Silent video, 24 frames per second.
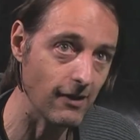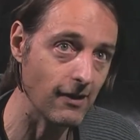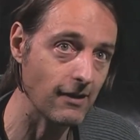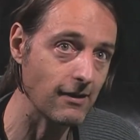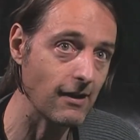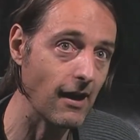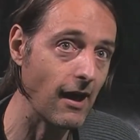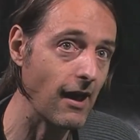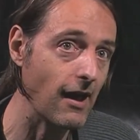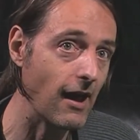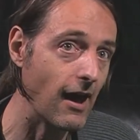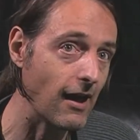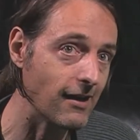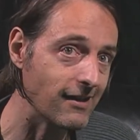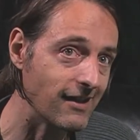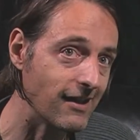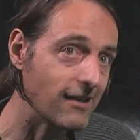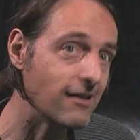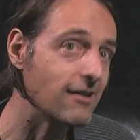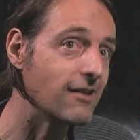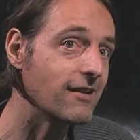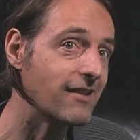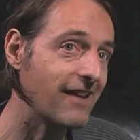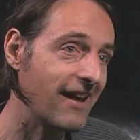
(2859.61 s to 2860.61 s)
and I
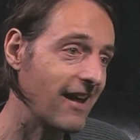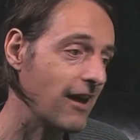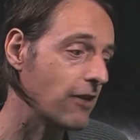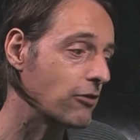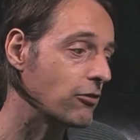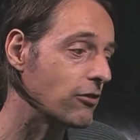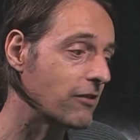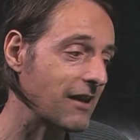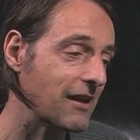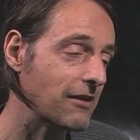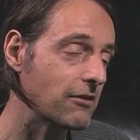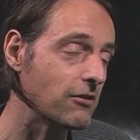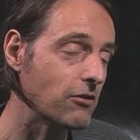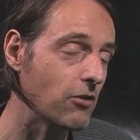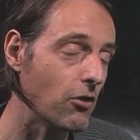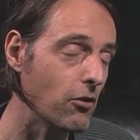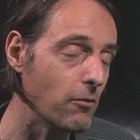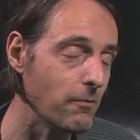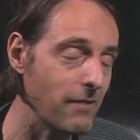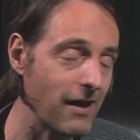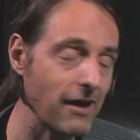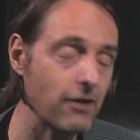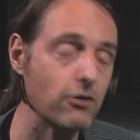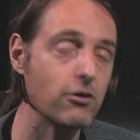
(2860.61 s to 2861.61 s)
didn't dare to
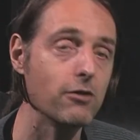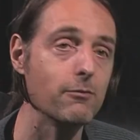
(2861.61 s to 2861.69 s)
go back